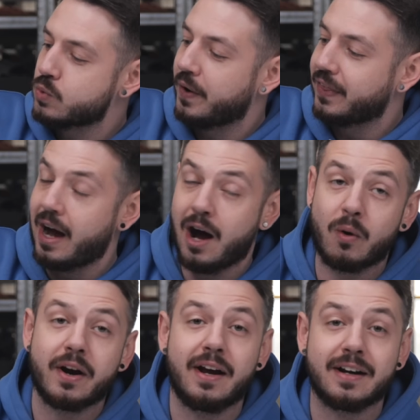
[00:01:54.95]
with
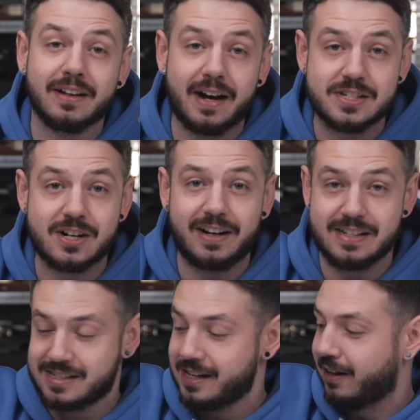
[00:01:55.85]
our analyzer
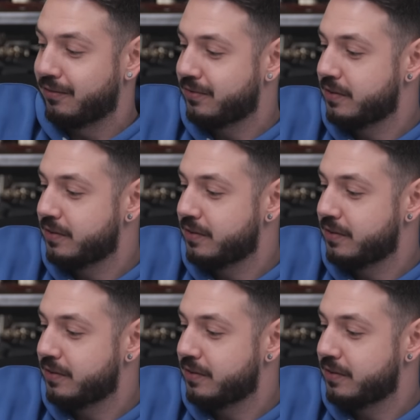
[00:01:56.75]
itself.